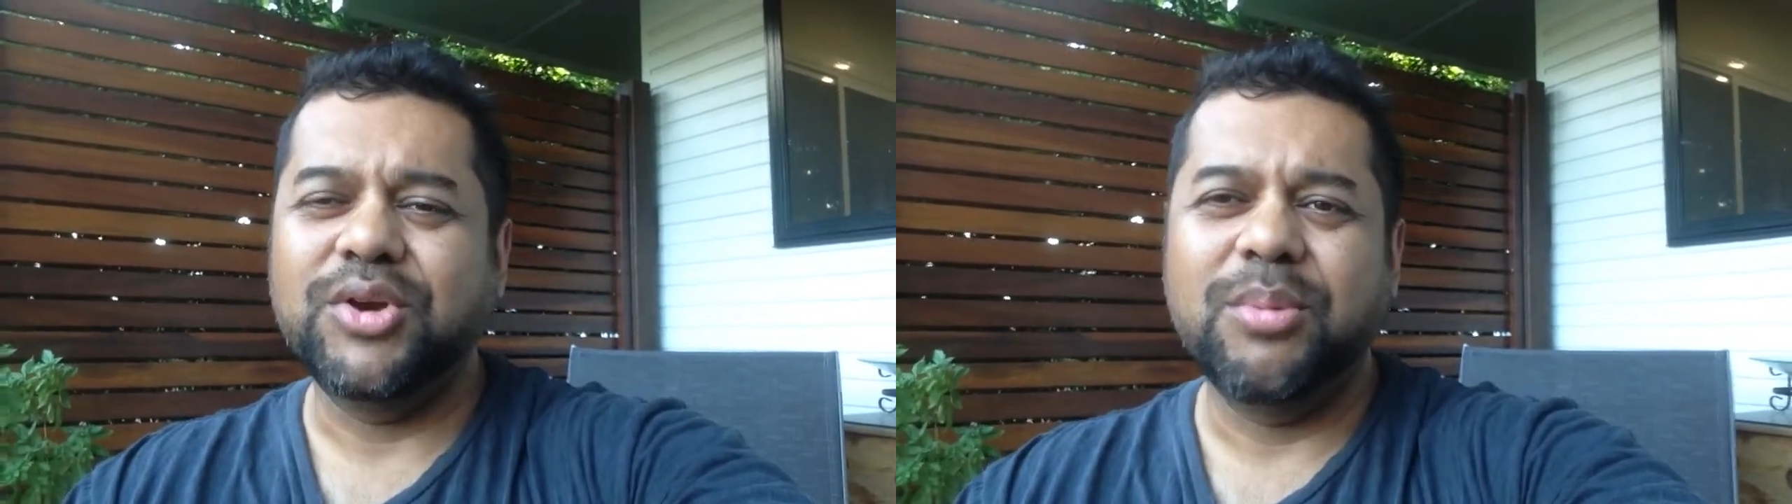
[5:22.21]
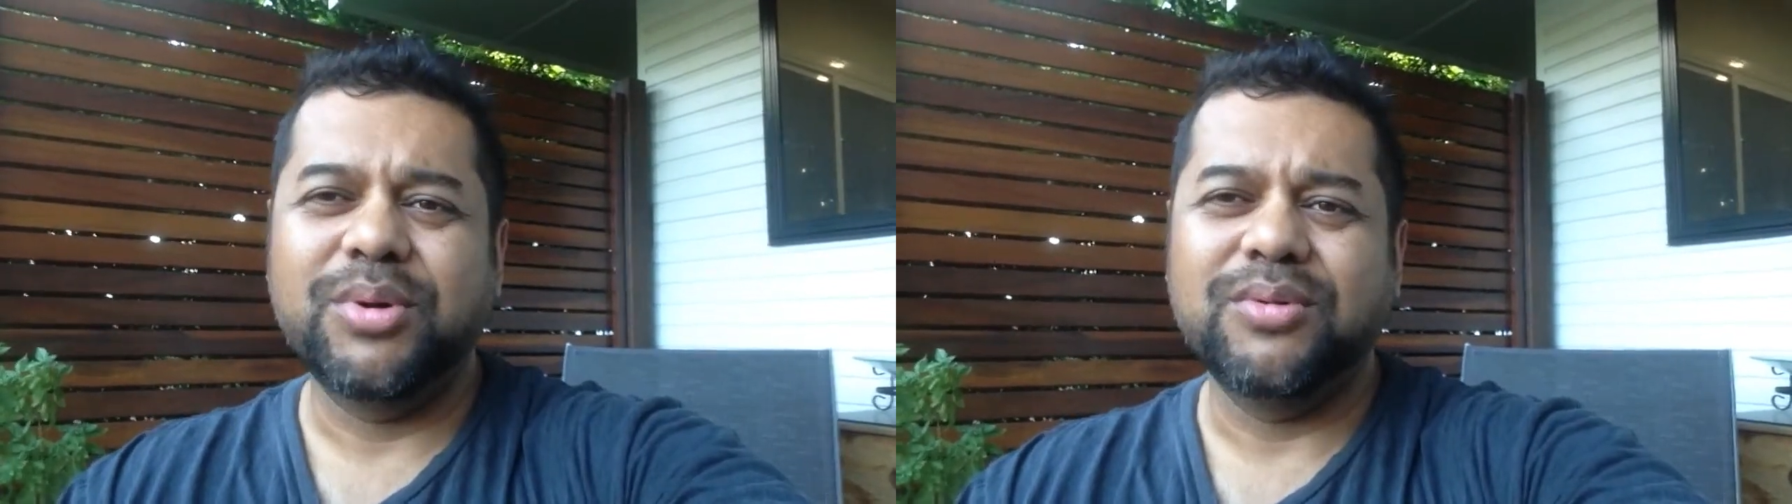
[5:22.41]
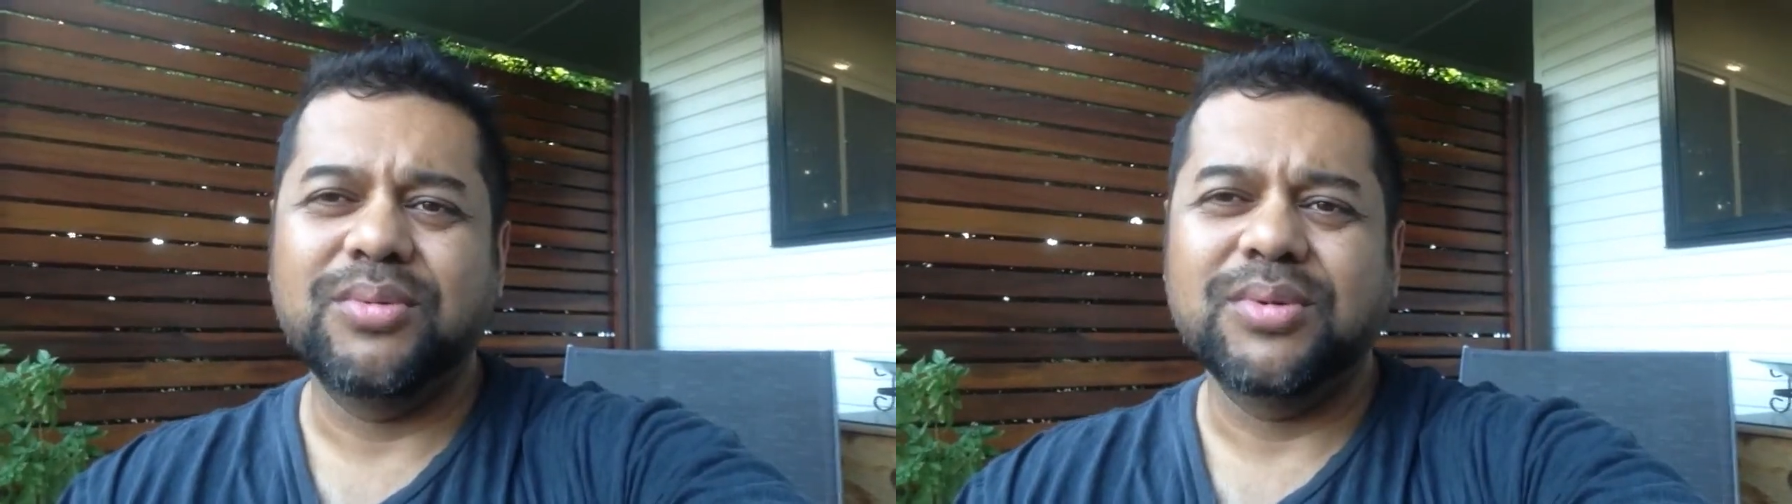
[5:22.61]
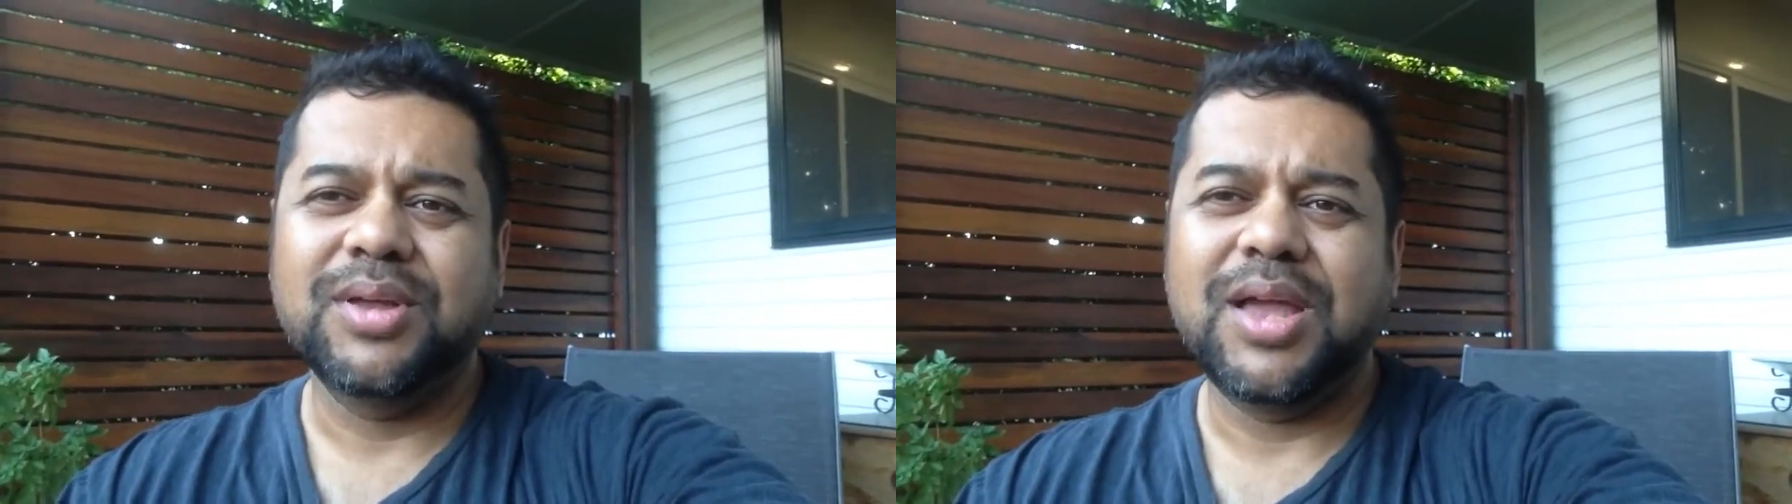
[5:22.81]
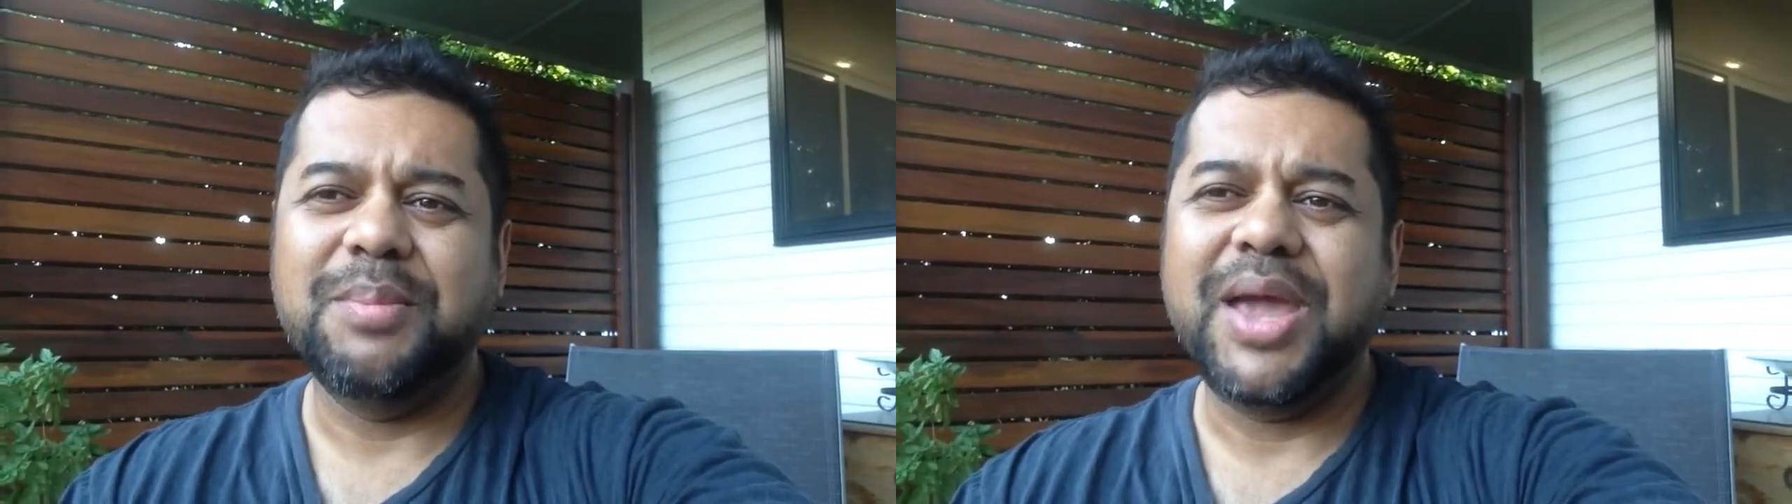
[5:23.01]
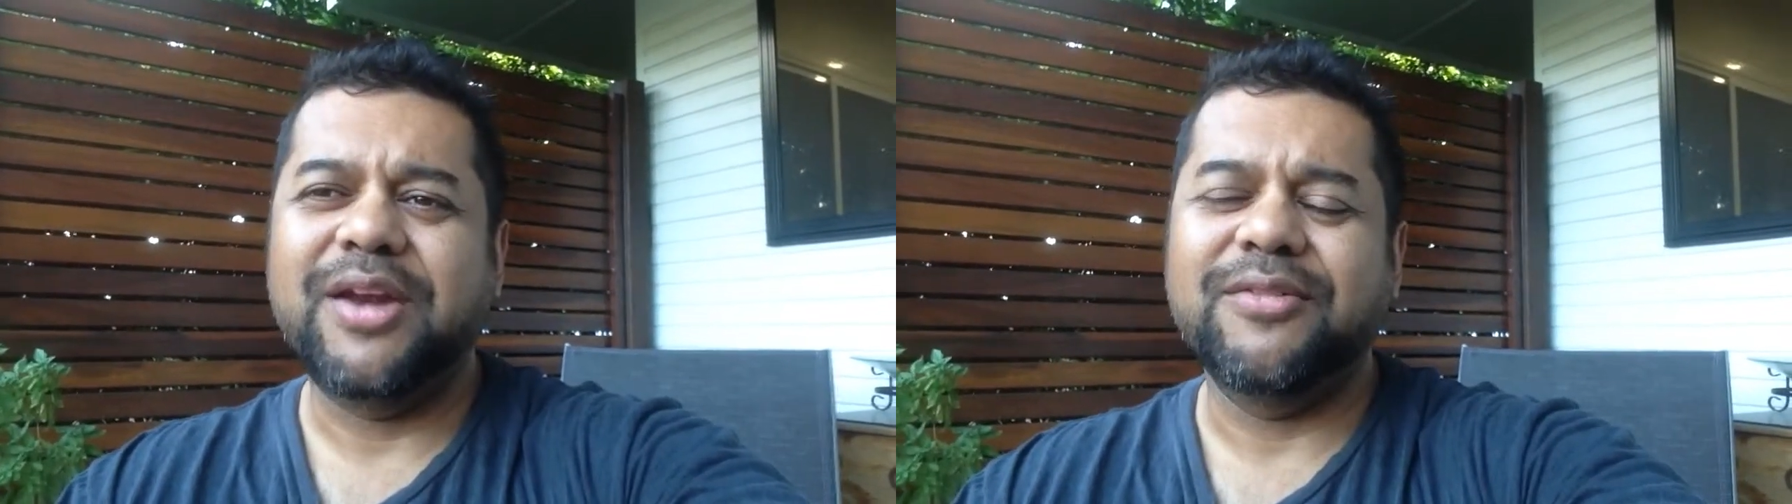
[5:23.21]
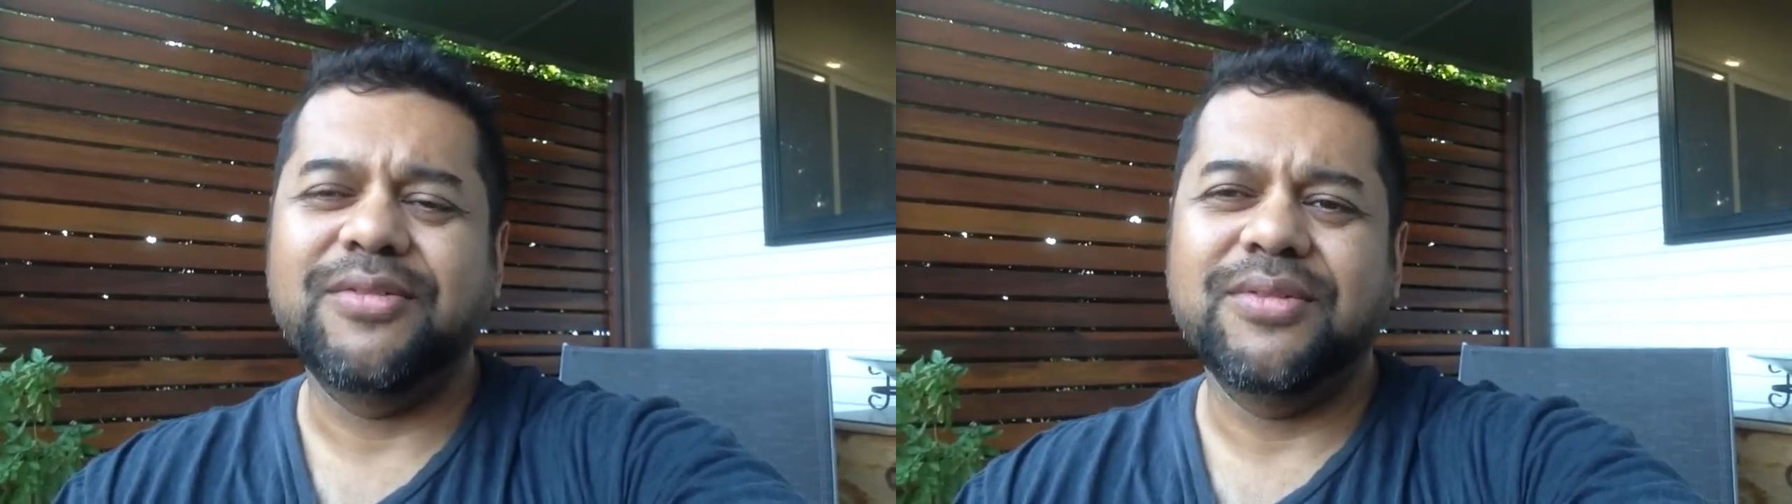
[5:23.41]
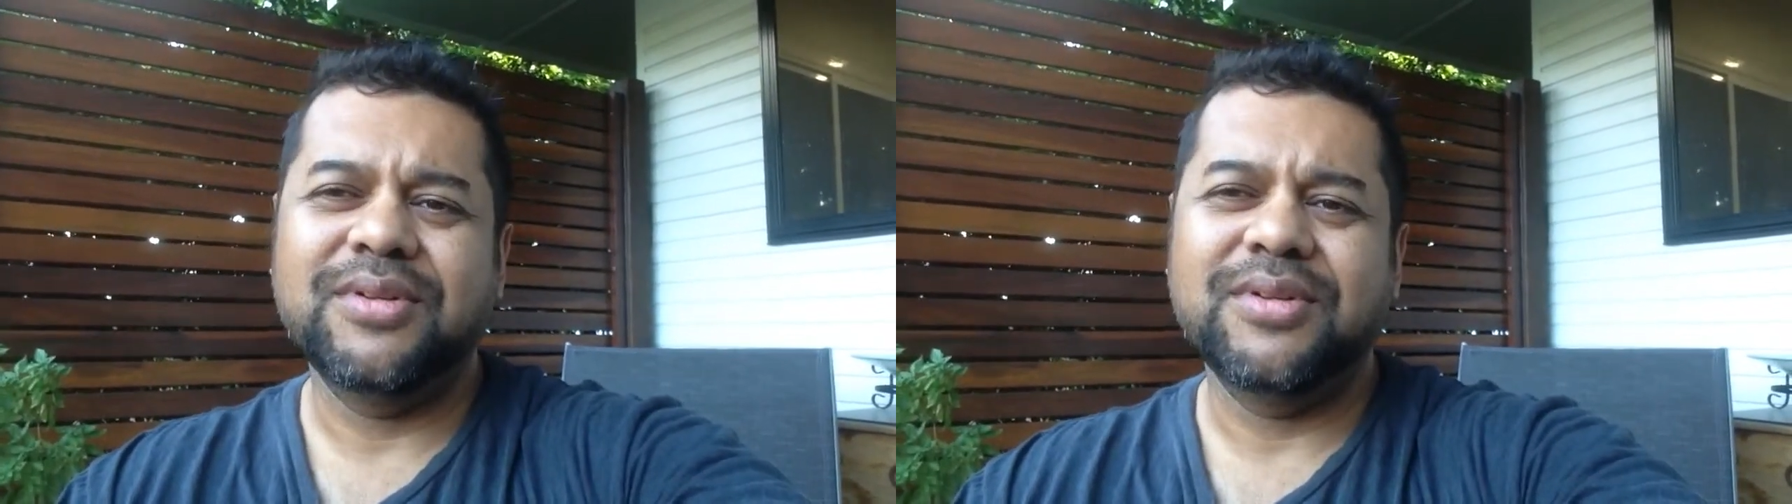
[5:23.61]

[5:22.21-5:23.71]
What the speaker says: nominal amount